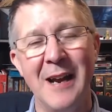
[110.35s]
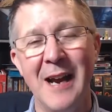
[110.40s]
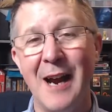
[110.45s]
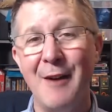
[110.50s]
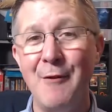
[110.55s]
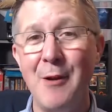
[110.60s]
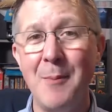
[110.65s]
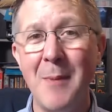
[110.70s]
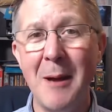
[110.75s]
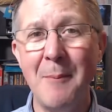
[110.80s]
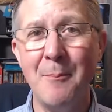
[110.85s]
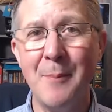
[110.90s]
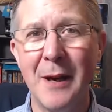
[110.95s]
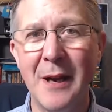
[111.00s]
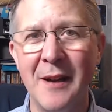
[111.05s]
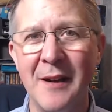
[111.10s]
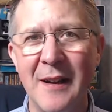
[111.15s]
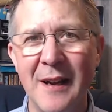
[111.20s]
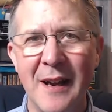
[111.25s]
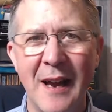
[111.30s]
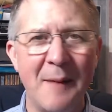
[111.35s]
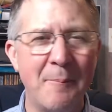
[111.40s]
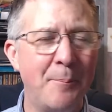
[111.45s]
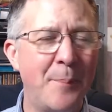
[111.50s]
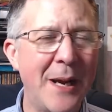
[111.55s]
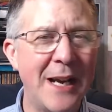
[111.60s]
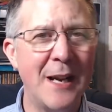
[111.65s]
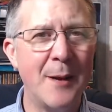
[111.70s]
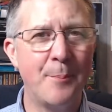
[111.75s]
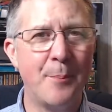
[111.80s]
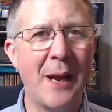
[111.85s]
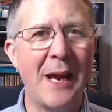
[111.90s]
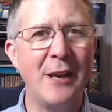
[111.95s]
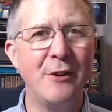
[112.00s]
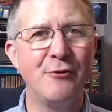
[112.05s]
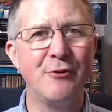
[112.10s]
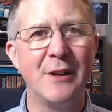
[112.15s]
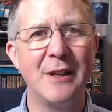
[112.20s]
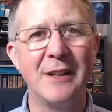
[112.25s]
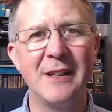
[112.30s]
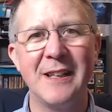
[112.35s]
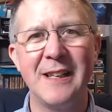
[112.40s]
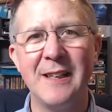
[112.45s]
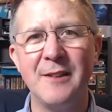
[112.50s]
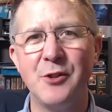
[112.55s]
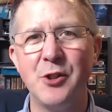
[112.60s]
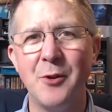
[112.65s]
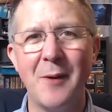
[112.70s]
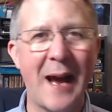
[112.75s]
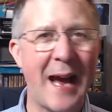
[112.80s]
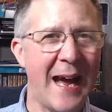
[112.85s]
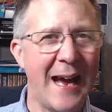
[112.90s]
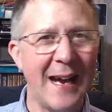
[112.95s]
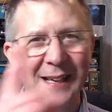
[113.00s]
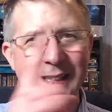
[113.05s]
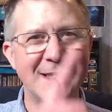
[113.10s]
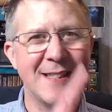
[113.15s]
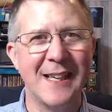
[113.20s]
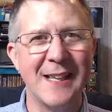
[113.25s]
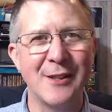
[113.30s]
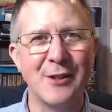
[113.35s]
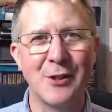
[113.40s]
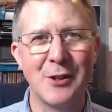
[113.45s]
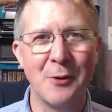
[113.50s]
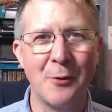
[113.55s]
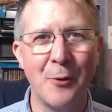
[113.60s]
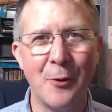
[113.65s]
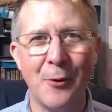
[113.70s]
And remember, being a patron gives you access to